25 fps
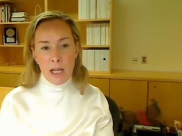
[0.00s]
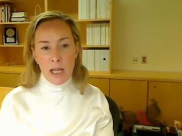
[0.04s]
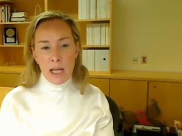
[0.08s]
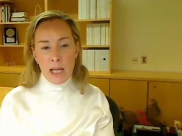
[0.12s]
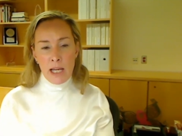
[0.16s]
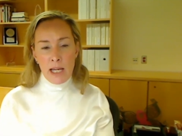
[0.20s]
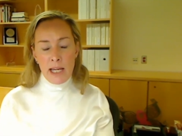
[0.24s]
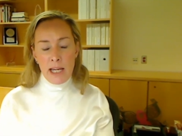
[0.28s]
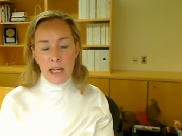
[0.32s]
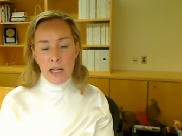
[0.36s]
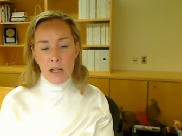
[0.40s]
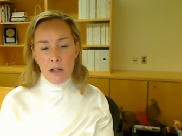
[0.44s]

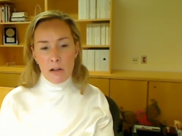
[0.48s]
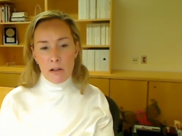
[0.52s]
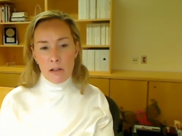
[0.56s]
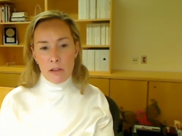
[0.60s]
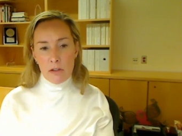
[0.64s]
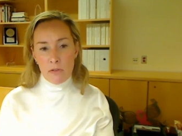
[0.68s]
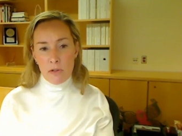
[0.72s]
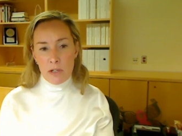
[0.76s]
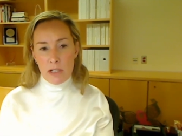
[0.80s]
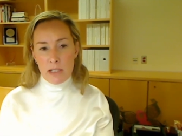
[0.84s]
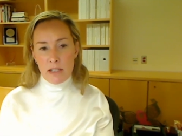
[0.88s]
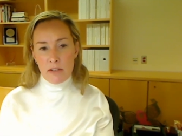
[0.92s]
Here,
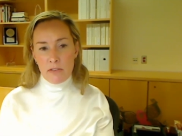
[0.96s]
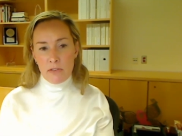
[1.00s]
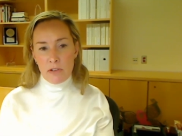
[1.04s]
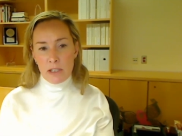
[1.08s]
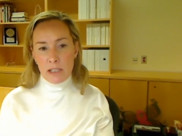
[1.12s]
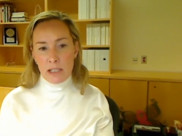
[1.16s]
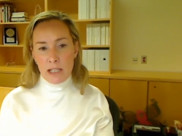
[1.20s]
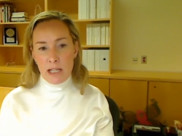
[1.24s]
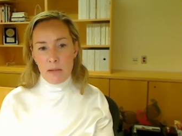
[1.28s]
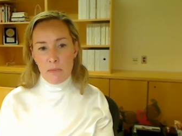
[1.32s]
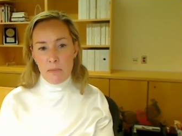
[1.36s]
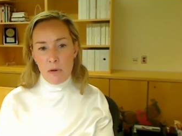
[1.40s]
three
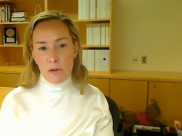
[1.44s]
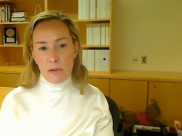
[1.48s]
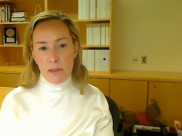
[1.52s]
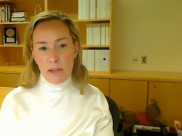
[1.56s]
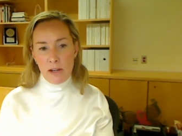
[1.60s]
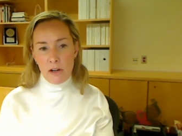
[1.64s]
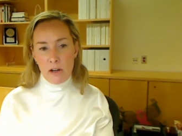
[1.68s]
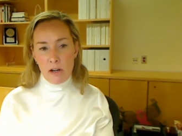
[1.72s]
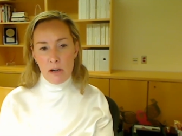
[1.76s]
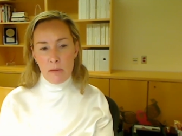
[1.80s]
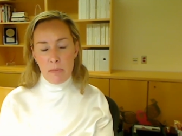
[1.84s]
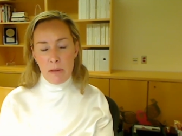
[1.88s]
different
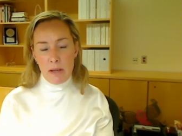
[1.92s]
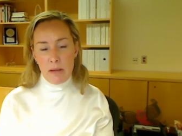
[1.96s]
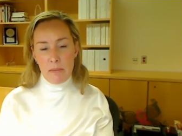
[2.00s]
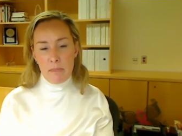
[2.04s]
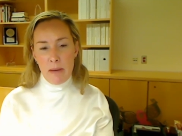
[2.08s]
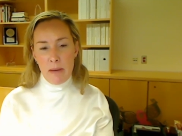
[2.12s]
chemotherapy